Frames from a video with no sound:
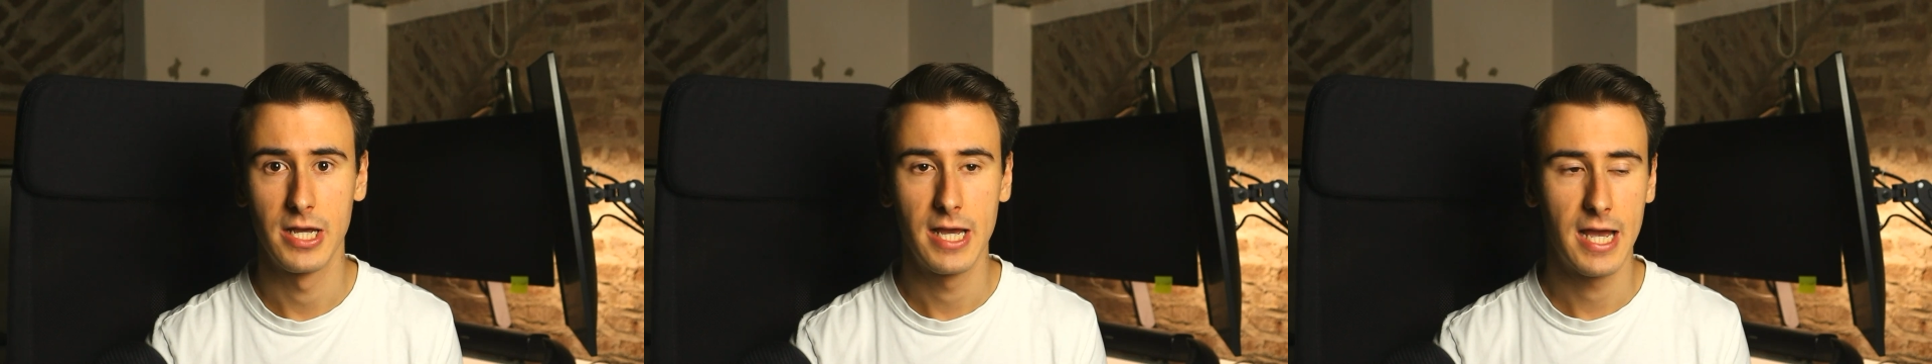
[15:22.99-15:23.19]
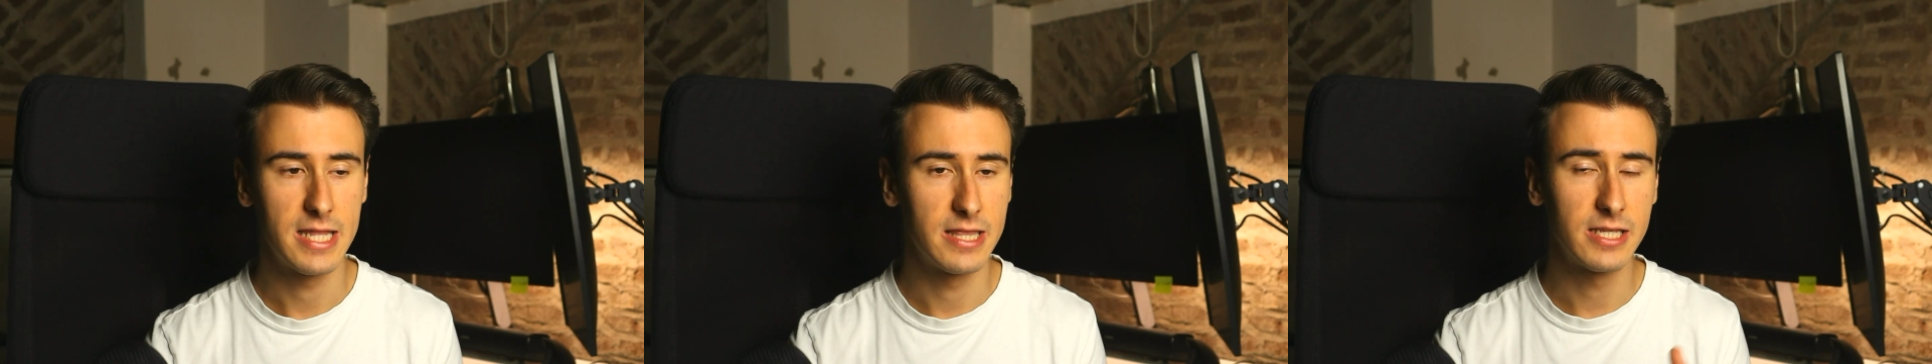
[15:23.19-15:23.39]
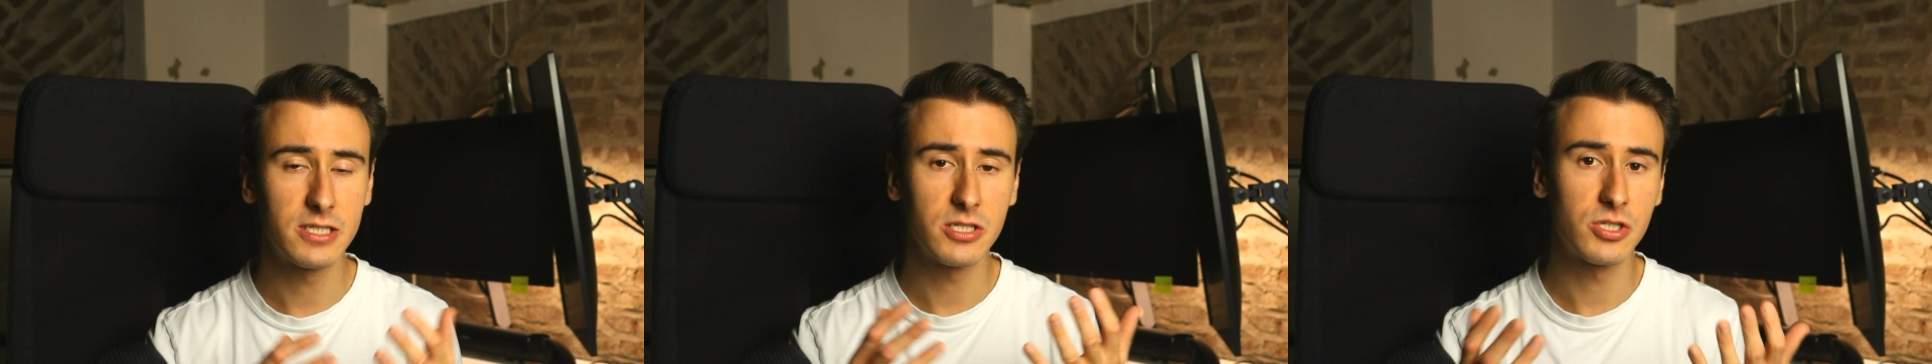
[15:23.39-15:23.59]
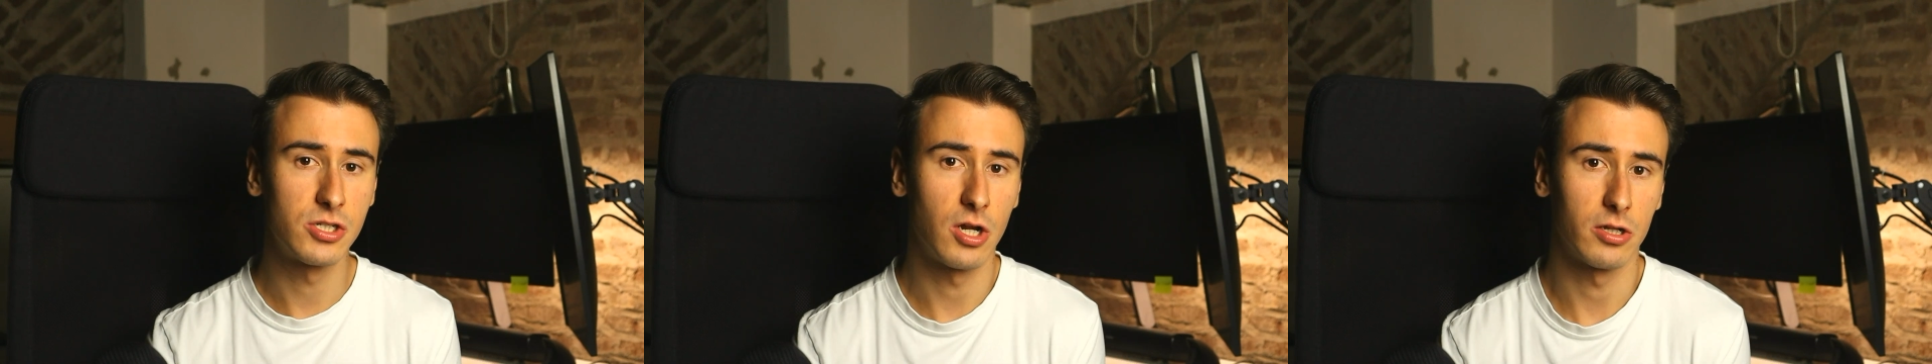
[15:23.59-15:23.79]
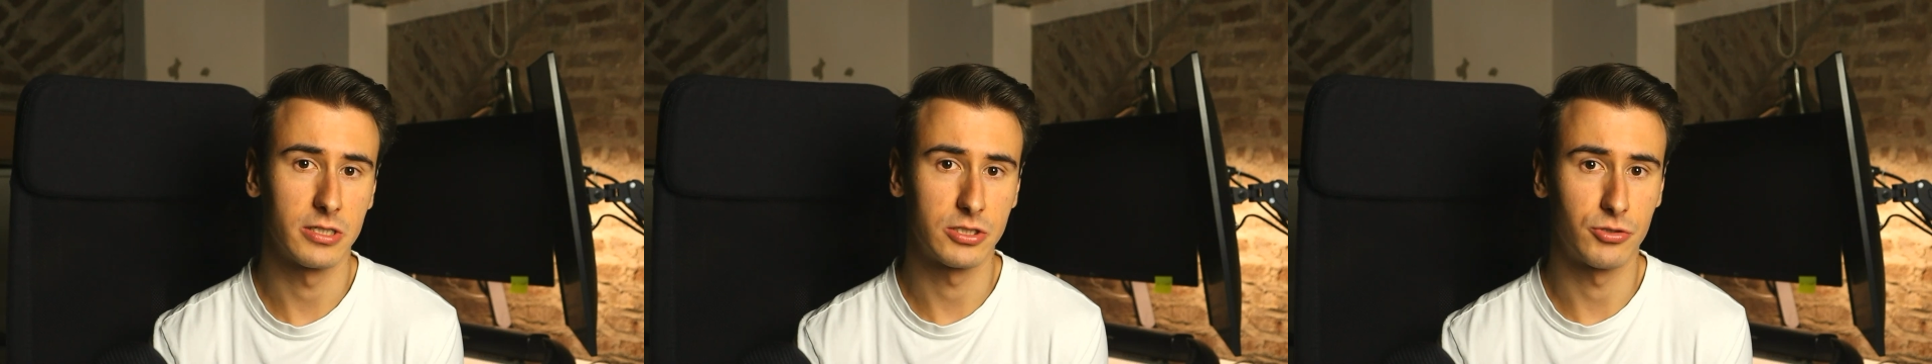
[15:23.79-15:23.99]
and this is
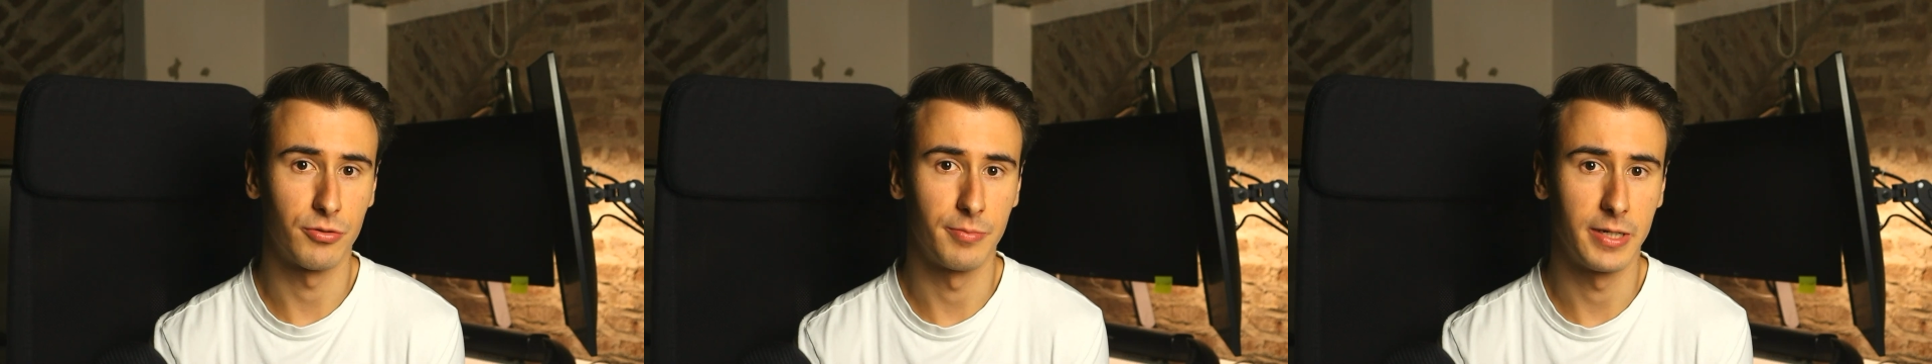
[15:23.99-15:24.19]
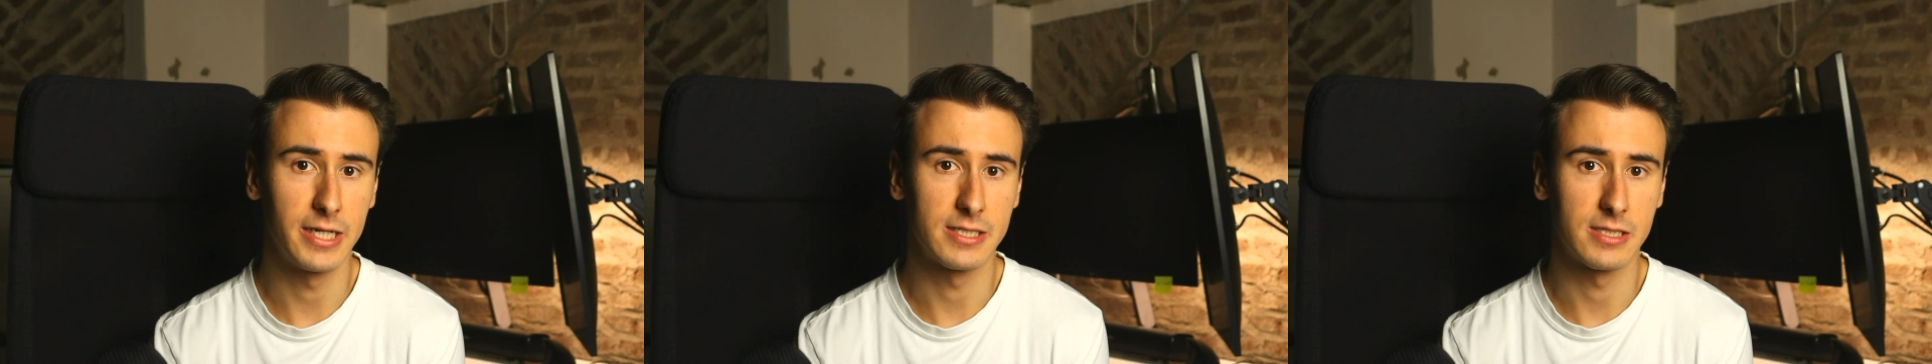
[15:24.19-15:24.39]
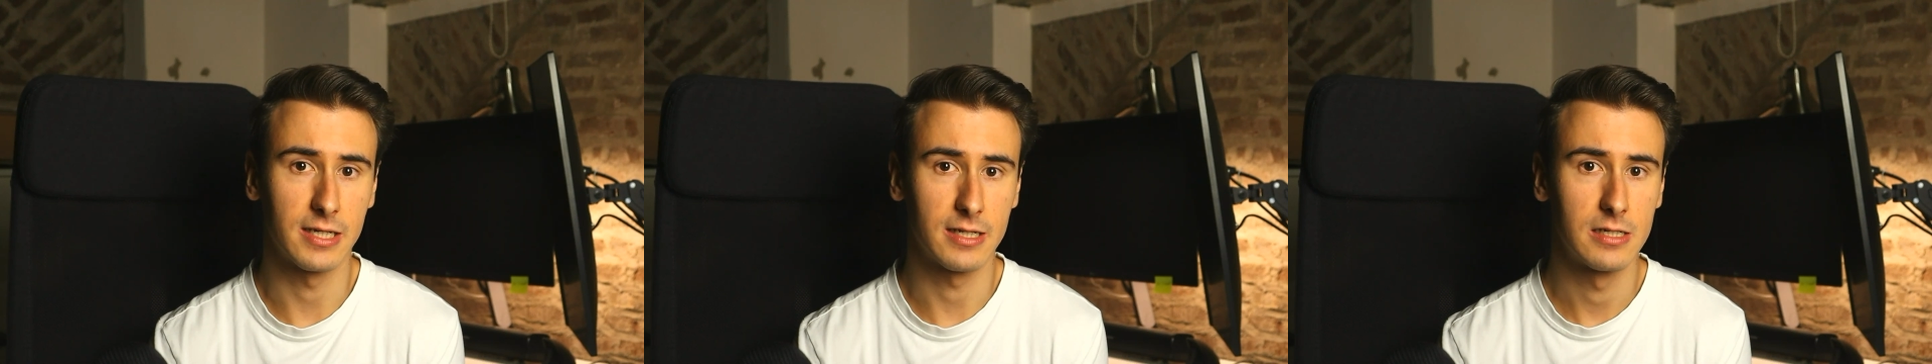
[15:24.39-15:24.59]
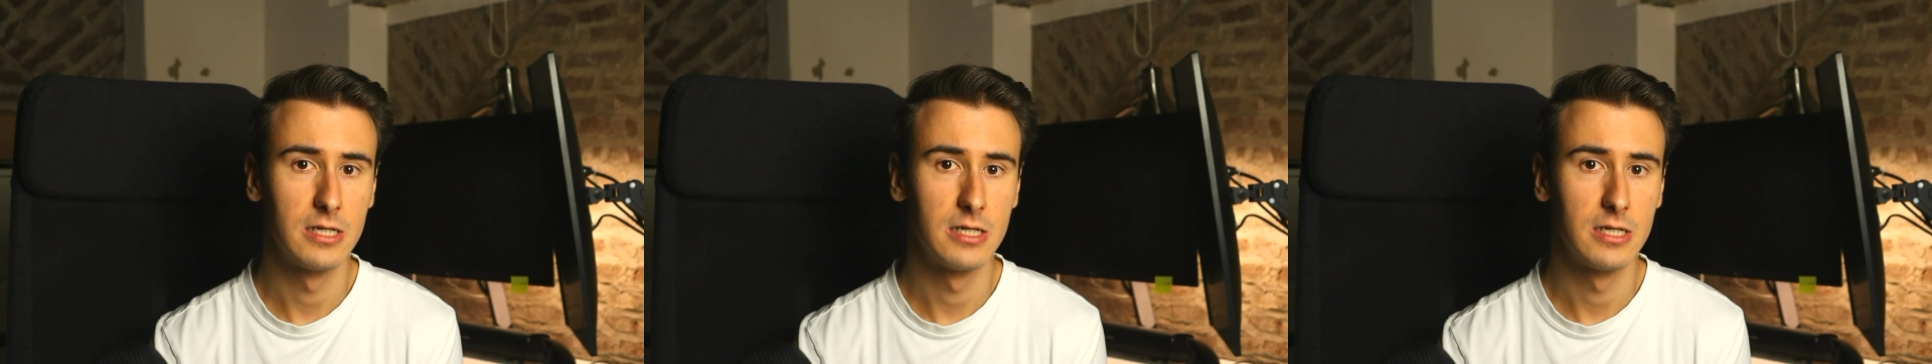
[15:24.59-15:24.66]
not deterministic.